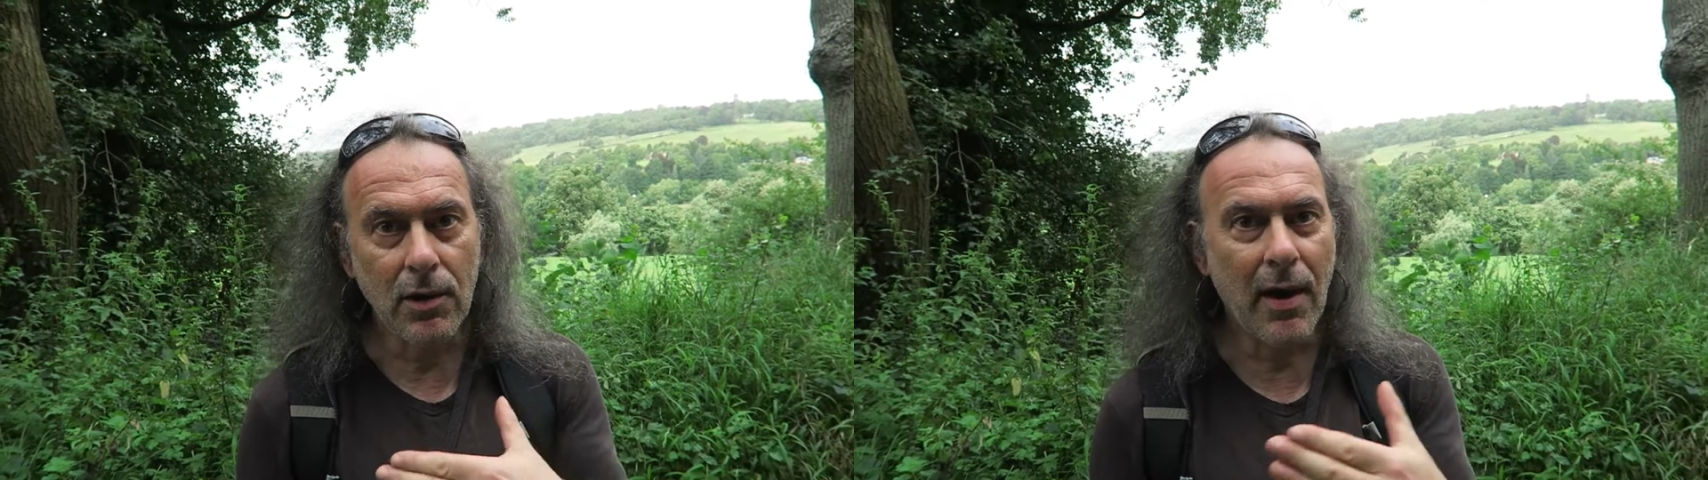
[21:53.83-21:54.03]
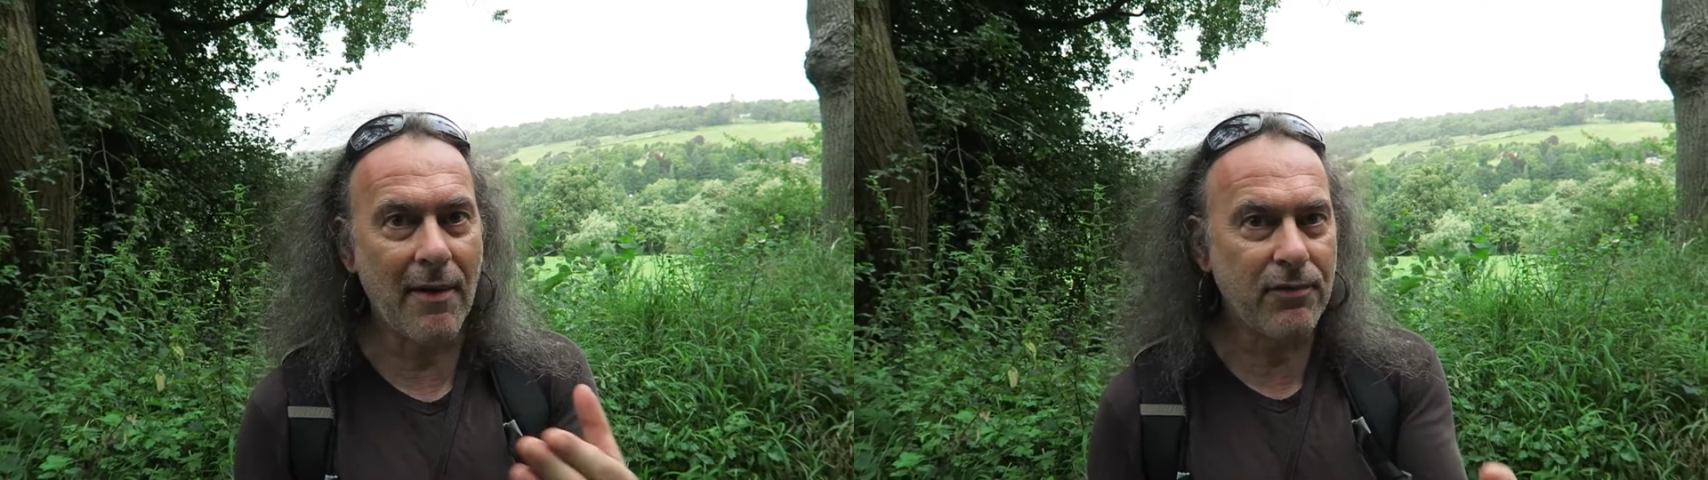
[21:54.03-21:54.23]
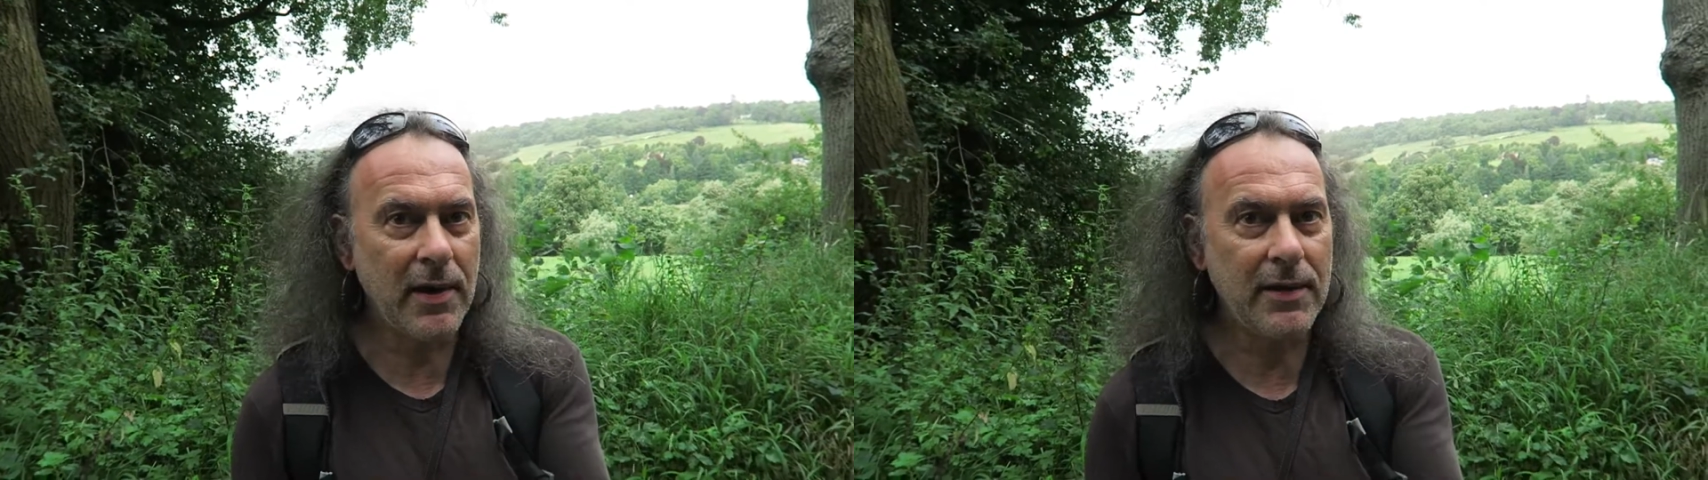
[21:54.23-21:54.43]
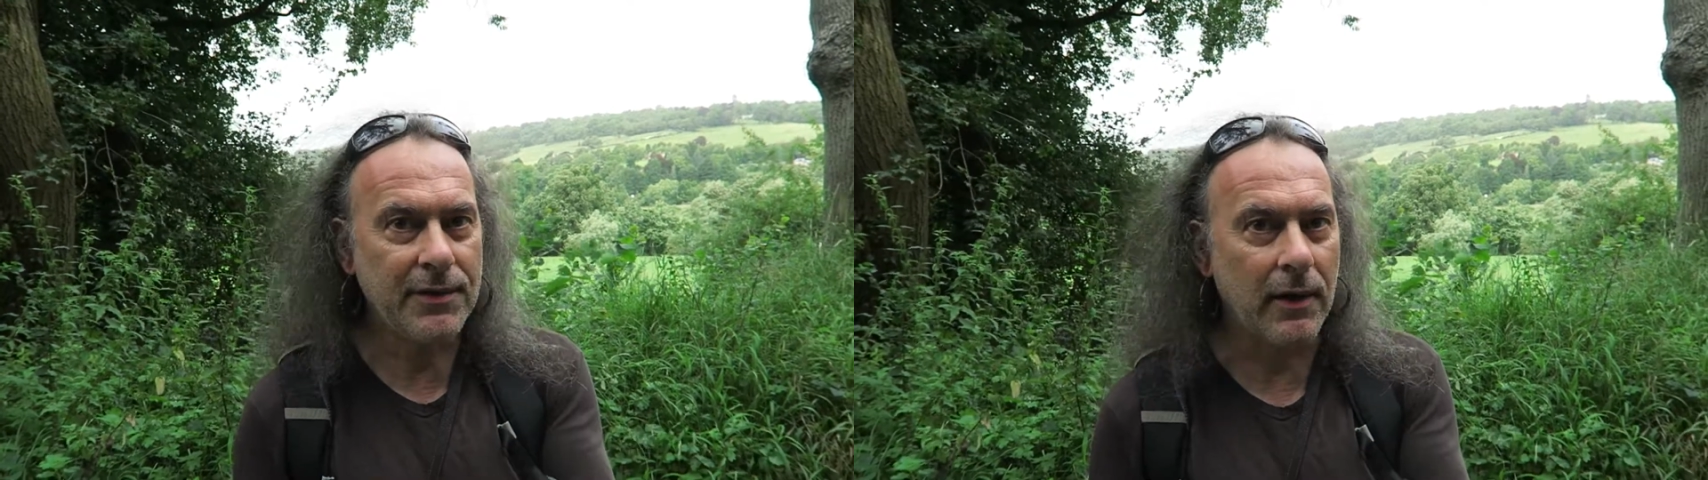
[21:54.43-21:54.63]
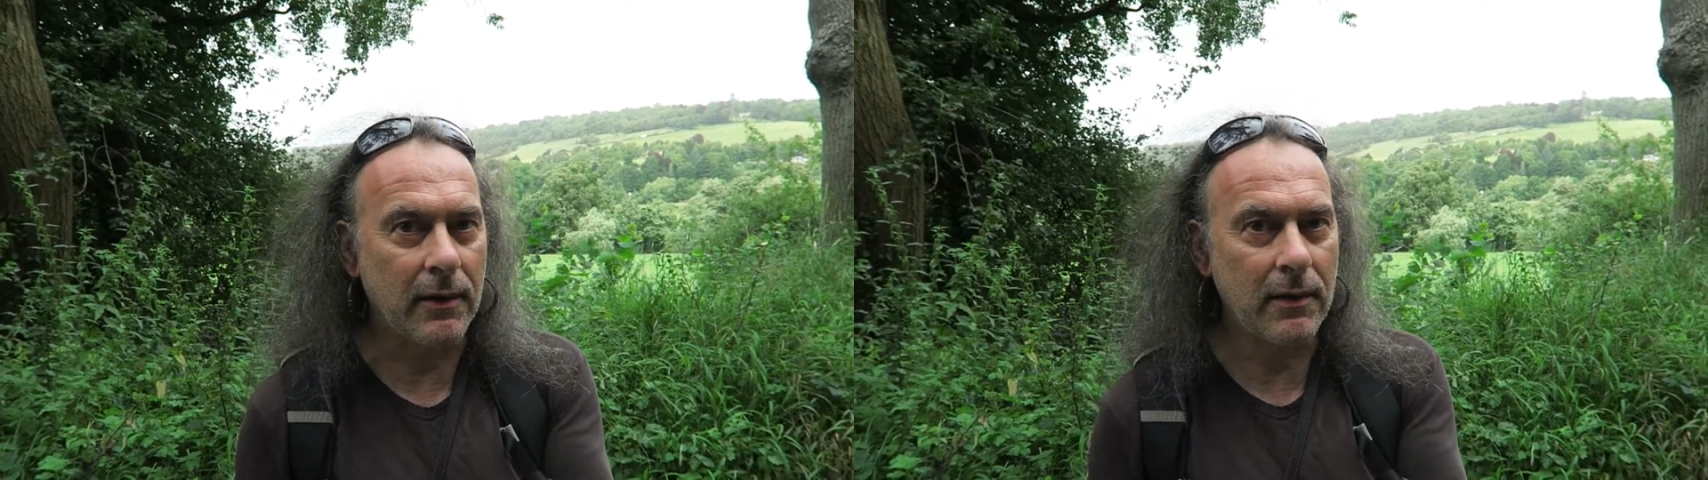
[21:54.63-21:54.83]
you have
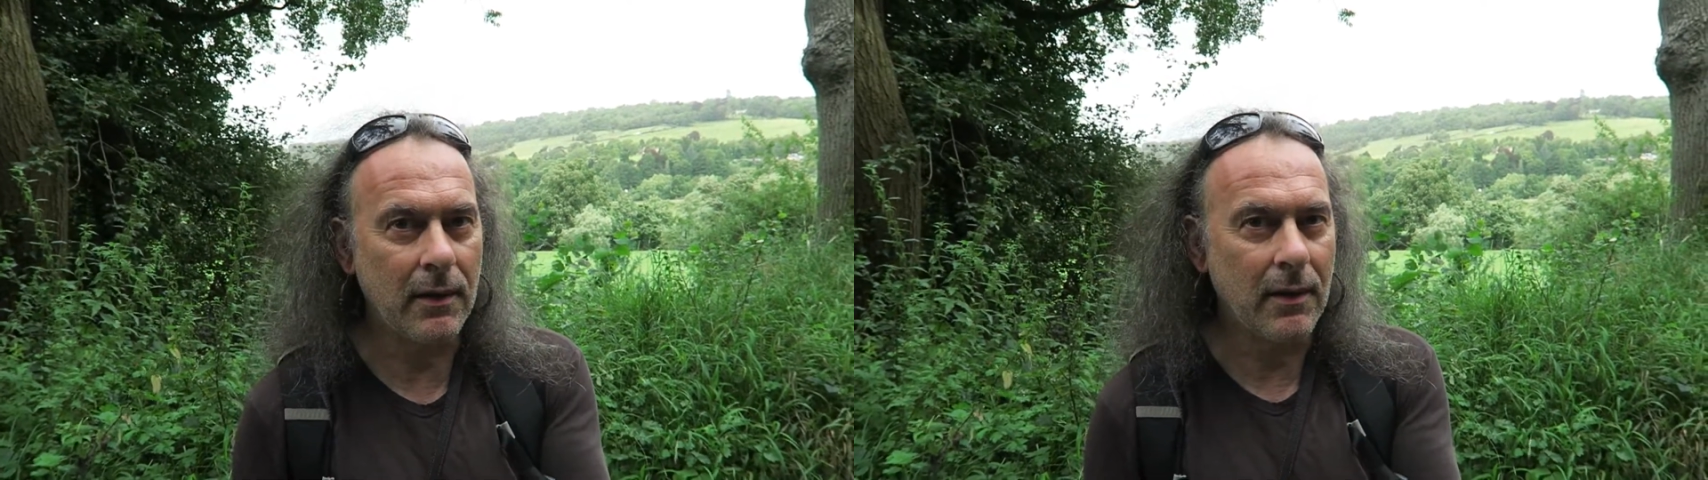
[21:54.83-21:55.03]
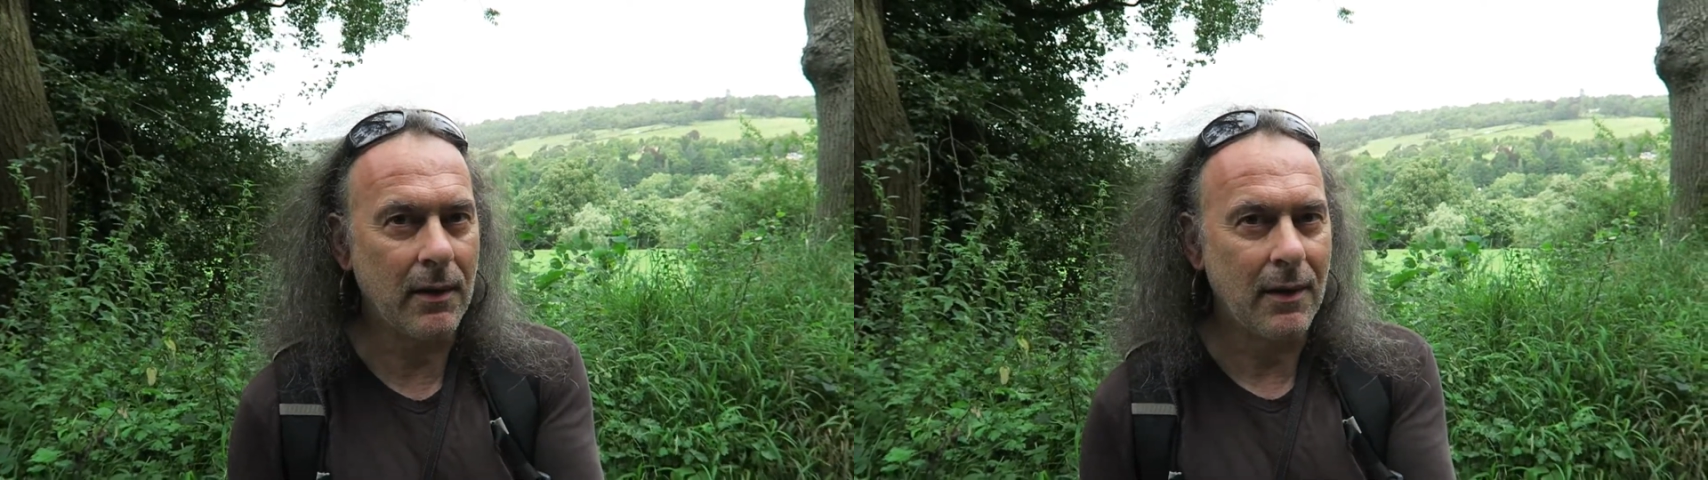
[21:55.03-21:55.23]
reason